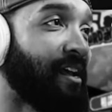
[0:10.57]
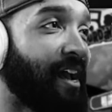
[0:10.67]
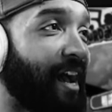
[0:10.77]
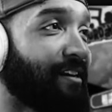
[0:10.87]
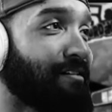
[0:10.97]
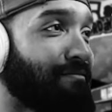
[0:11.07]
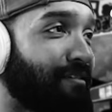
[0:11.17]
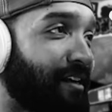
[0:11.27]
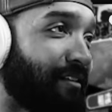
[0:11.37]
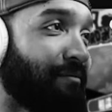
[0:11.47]
I don't
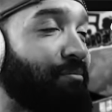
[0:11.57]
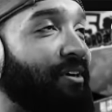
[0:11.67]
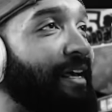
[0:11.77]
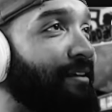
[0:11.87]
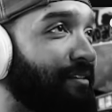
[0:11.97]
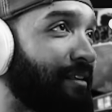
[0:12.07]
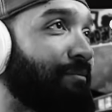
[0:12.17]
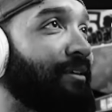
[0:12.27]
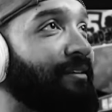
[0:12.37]
want to put out something